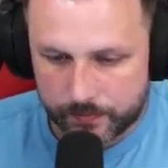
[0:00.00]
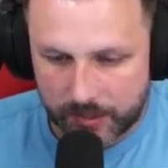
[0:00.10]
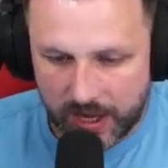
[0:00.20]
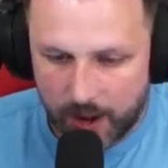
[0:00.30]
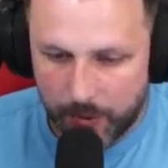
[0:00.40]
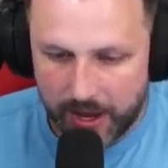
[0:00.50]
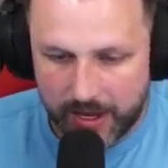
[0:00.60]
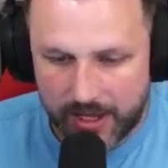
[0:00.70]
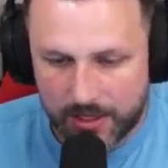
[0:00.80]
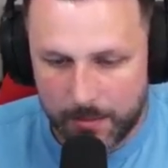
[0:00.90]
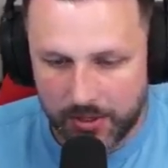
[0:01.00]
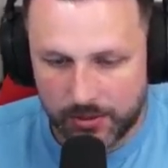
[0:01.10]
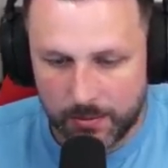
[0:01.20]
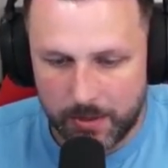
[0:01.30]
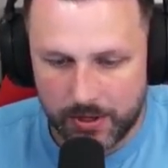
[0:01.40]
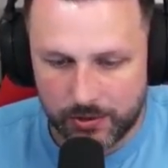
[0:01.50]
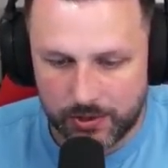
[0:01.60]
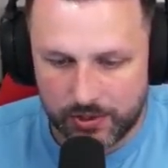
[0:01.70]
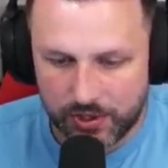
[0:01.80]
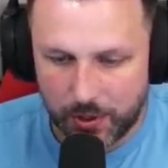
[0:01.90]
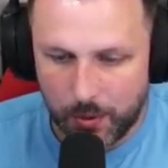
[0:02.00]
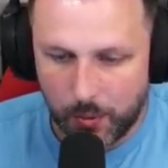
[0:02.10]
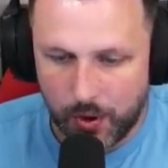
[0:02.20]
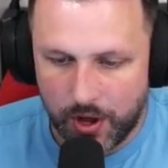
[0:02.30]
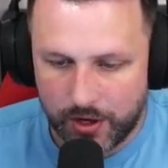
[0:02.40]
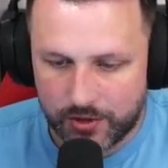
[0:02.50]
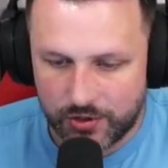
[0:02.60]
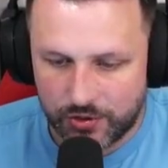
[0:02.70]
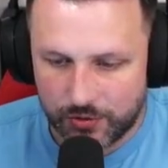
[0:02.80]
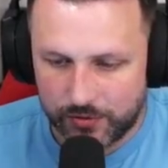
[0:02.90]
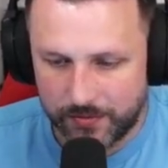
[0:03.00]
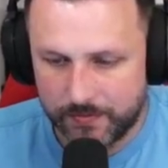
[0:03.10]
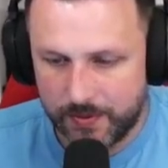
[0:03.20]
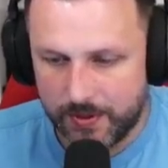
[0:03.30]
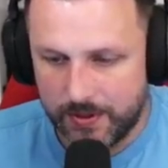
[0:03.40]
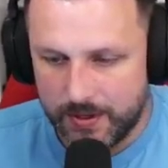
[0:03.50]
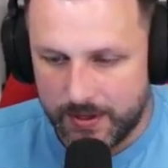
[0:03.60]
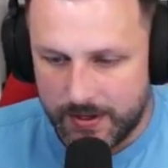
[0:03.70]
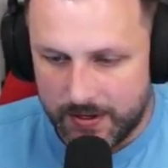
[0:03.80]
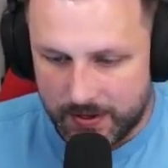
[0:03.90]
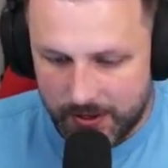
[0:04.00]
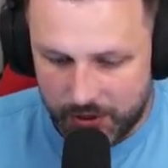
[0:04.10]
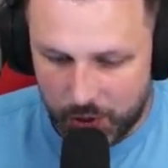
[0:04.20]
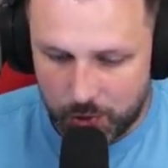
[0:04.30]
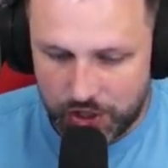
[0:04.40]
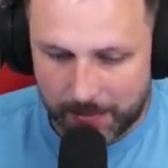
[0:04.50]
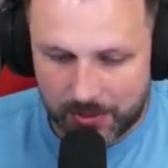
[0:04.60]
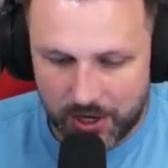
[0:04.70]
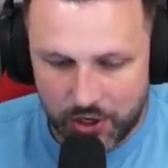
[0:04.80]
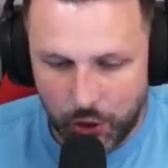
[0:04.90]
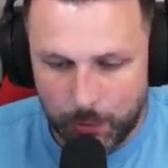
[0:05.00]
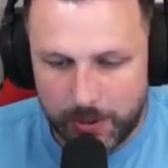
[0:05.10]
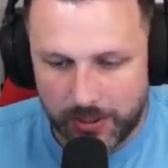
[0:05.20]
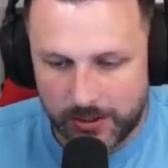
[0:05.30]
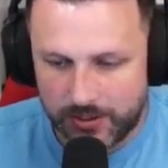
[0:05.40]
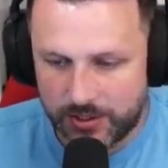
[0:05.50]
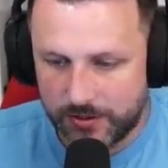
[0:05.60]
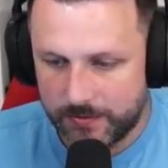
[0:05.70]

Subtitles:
Can't wait to get to building builds and seeing what works and stuff. New chapter, new builds.